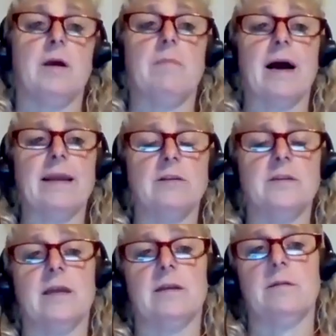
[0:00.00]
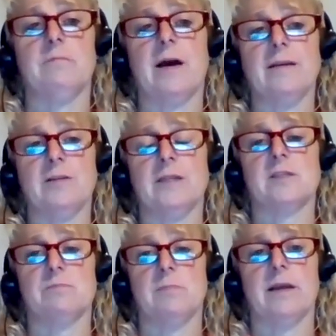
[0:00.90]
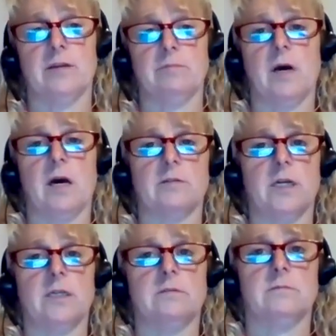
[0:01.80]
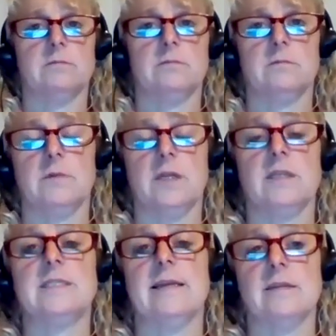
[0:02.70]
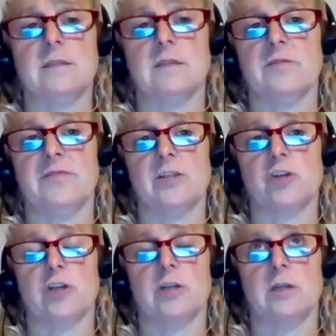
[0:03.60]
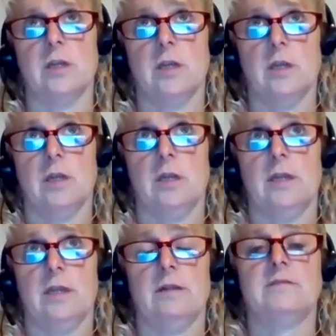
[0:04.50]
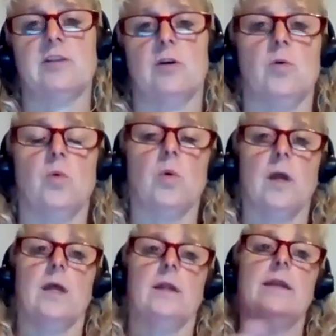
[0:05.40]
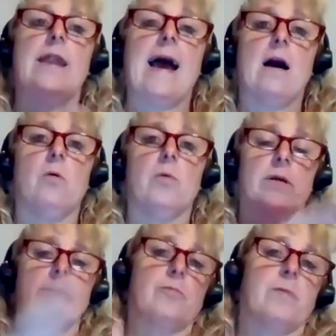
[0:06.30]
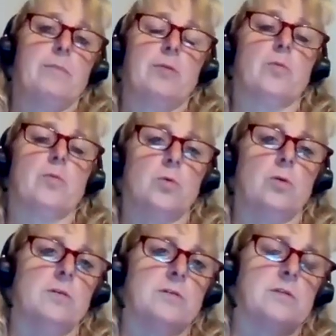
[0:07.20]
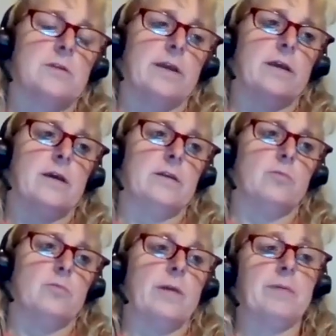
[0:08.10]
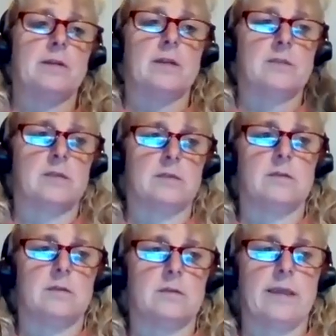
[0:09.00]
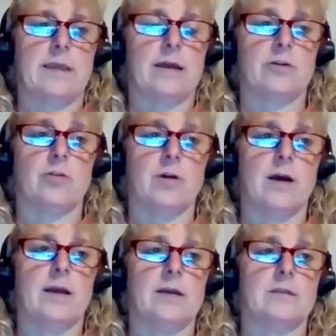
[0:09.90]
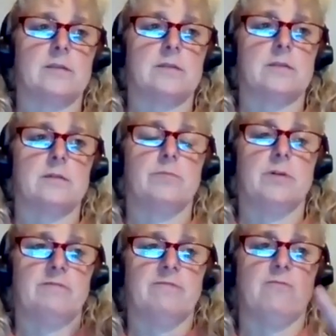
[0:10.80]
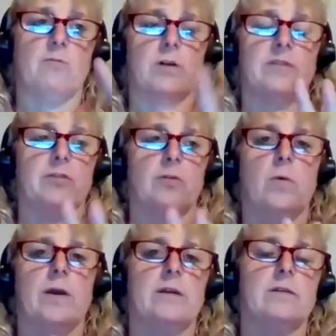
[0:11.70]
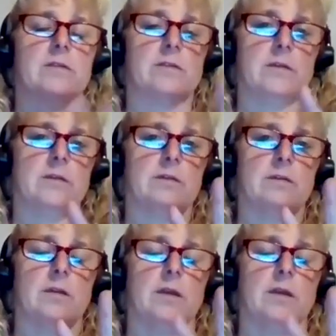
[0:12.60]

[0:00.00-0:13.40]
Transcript: Mild is mild and moderate. Intense intervention. So now we're under REPA rules, and REPA doesn't categorize but 4 different ways in